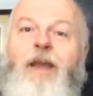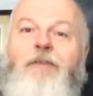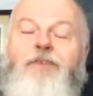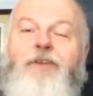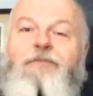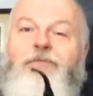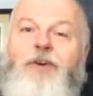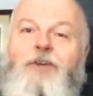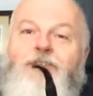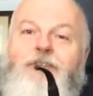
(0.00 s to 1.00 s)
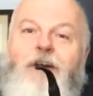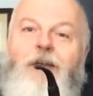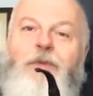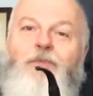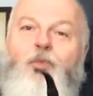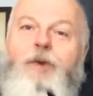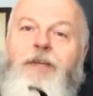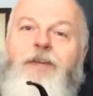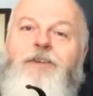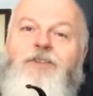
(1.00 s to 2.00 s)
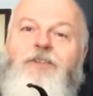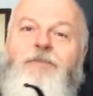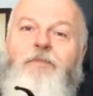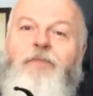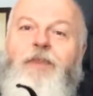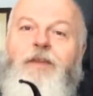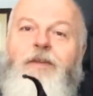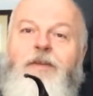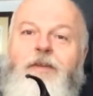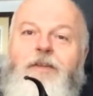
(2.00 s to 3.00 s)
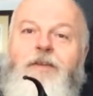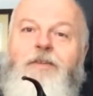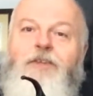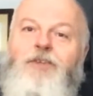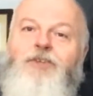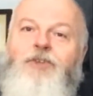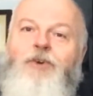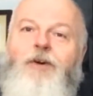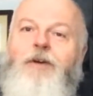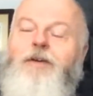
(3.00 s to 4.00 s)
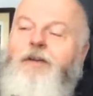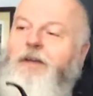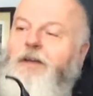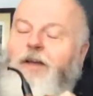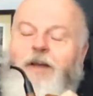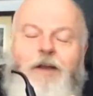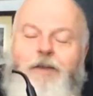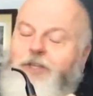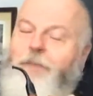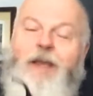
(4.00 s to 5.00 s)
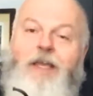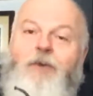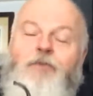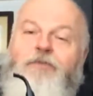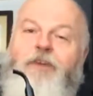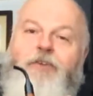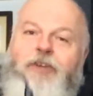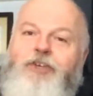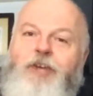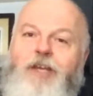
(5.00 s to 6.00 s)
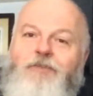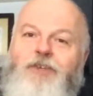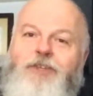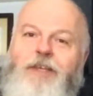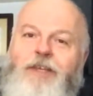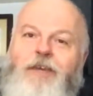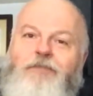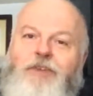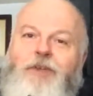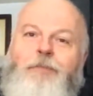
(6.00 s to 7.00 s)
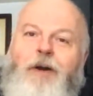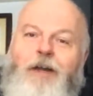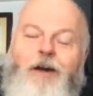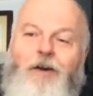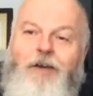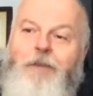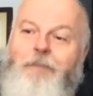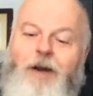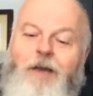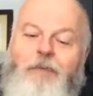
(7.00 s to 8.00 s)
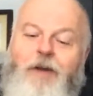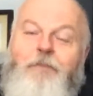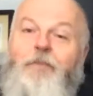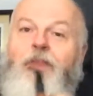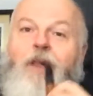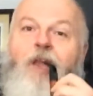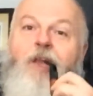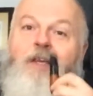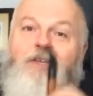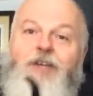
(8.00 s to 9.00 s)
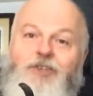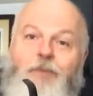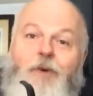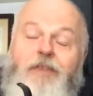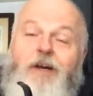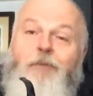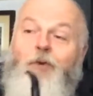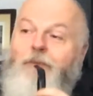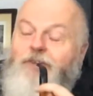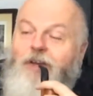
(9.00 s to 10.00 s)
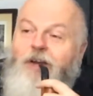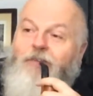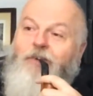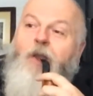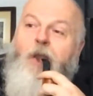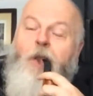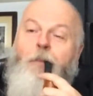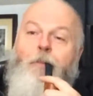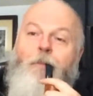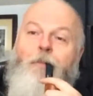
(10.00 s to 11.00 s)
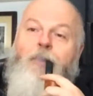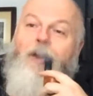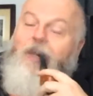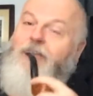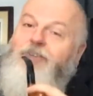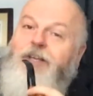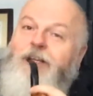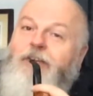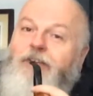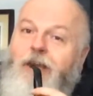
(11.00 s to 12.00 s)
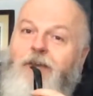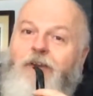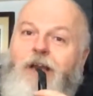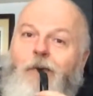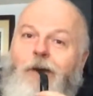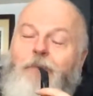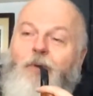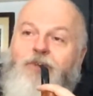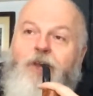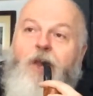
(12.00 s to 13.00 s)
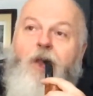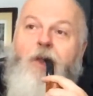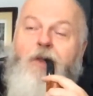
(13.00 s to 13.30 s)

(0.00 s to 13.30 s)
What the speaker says: And for the first time in weeks, this is not a tobacco very generously gifted by Harley Piper. It's actually one that I bought myself. And it's nearly a year ago I bought it,